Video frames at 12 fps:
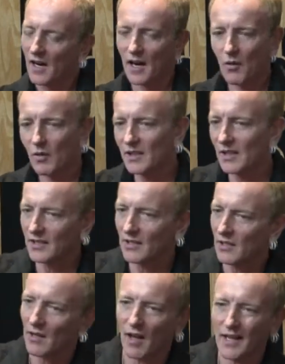I always listen
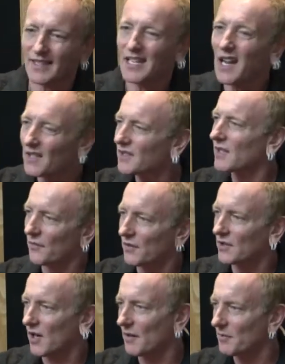to like tons of
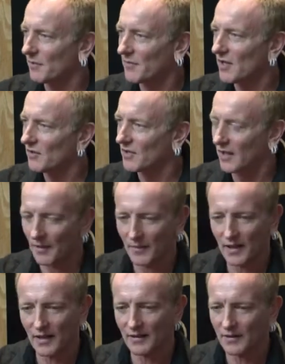different types of music. I
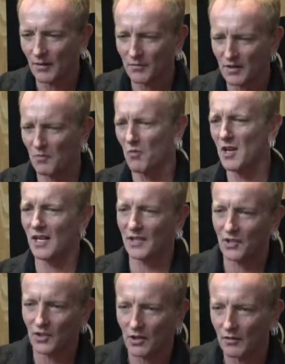mean, someone said, "What do you
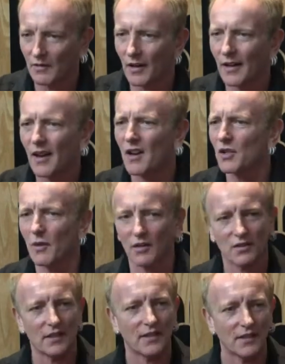listen to?" Like, last week I
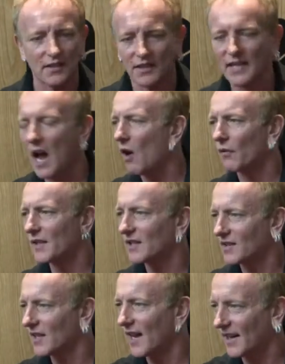was listening to
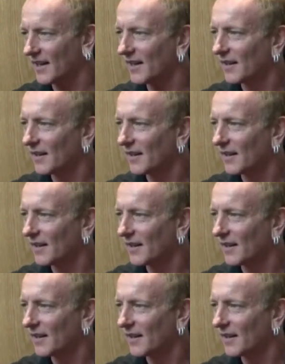Talvin sing,